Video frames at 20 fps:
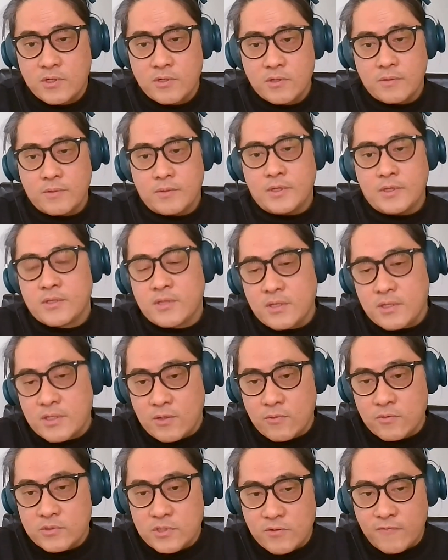I think
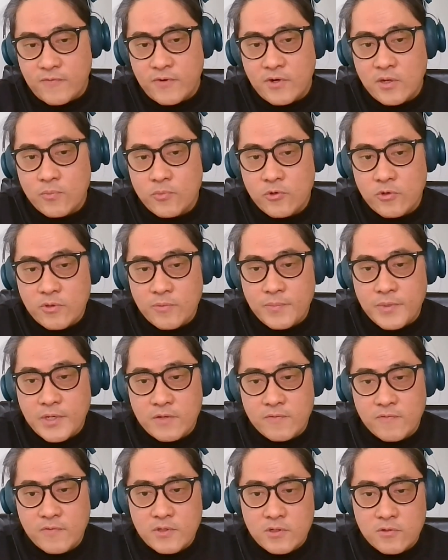that was a very important
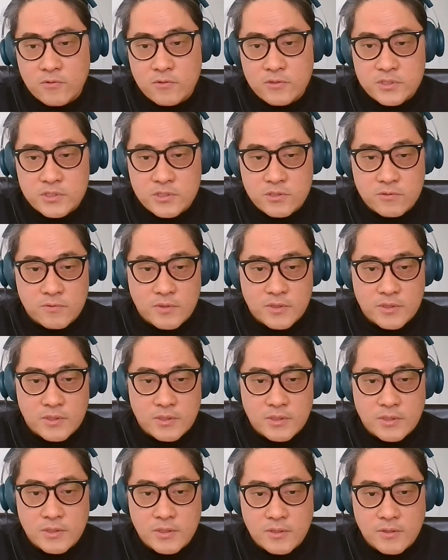part of the course too. I
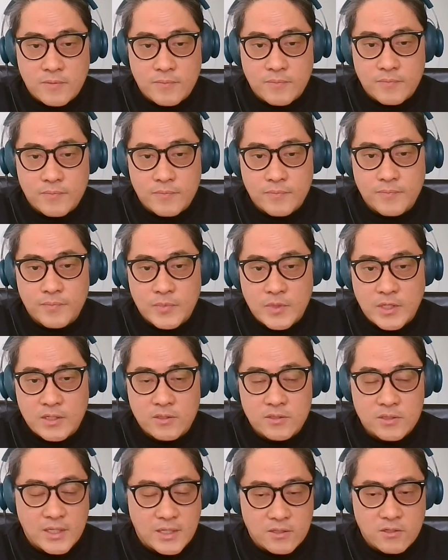think
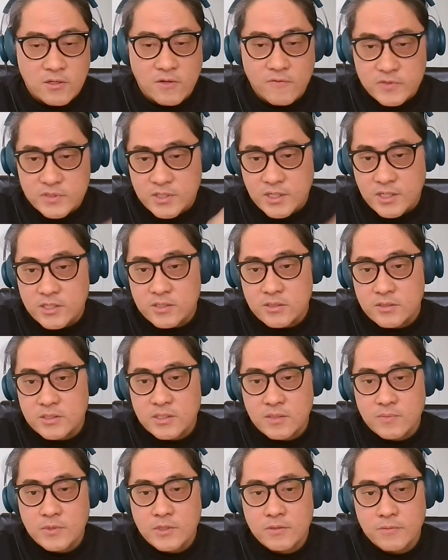that
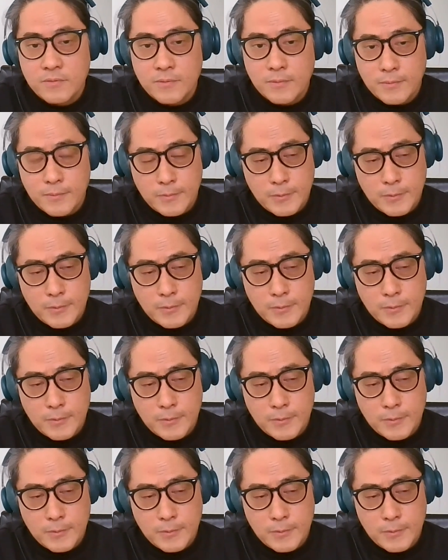conversation somehow.